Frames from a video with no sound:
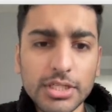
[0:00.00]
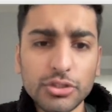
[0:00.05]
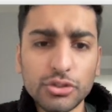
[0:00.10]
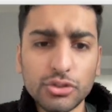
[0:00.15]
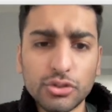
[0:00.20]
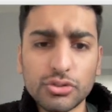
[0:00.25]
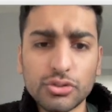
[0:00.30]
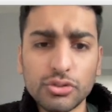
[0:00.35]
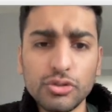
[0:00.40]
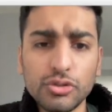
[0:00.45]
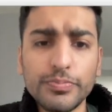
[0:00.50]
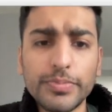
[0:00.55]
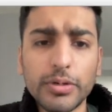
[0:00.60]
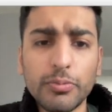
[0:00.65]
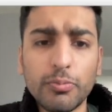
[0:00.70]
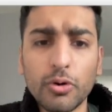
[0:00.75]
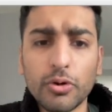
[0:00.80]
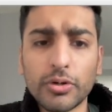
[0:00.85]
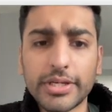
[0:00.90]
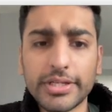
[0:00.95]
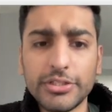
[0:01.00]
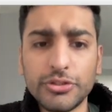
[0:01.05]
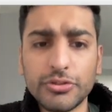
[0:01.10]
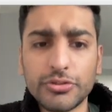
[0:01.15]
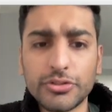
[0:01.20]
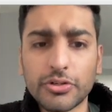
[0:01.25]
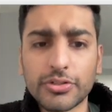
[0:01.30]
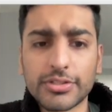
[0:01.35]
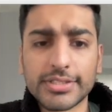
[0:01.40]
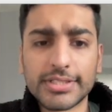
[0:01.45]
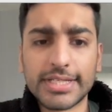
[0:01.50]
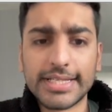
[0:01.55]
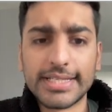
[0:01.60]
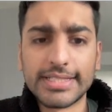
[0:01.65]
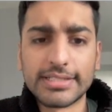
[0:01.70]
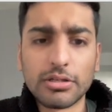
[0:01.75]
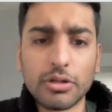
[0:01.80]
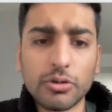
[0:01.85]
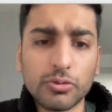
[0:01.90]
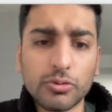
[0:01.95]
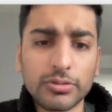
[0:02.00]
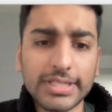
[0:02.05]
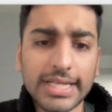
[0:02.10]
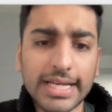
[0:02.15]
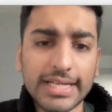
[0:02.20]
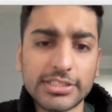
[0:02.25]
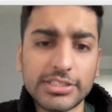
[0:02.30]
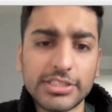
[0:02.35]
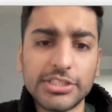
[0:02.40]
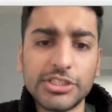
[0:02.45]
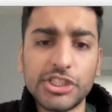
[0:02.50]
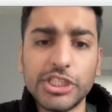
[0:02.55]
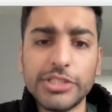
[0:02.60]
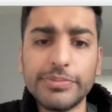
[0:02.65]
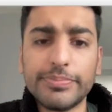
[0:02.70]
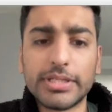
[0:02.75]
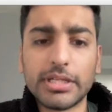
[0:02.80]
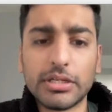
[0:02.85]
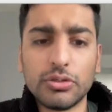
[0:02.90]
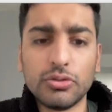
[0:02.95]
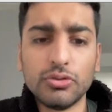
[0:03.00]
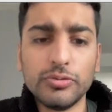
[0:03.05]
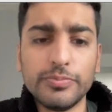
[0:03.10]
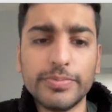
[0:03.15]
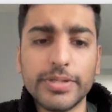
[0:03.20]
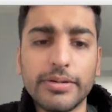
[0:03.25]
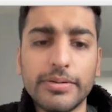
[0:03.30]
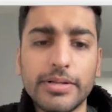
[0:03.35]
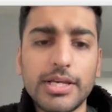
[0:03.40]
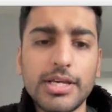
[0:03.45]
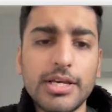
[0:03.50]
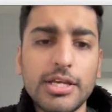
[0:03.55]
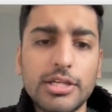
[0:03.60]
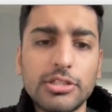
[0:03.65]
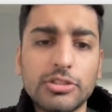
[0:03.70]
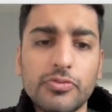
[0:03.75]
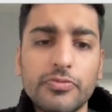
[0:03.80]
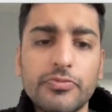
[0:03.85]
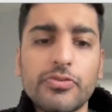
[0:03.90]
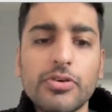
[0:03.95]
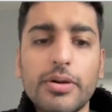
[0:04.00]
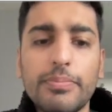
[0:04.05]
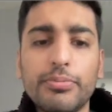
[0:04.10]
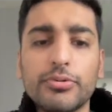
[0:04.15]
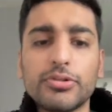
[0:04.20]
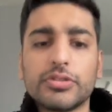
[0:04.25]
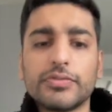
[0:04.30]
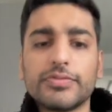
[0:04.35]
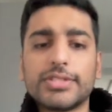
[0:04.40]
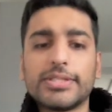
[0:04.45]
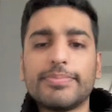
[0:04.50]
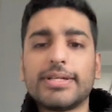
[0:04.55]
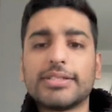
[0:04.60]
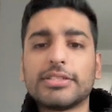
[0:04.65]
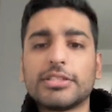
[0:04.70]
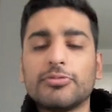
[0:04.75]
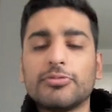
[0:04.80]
Does Uber work in Uttoxeter? Is local taxi cheaper than Uber? So we've got a bunch of semantically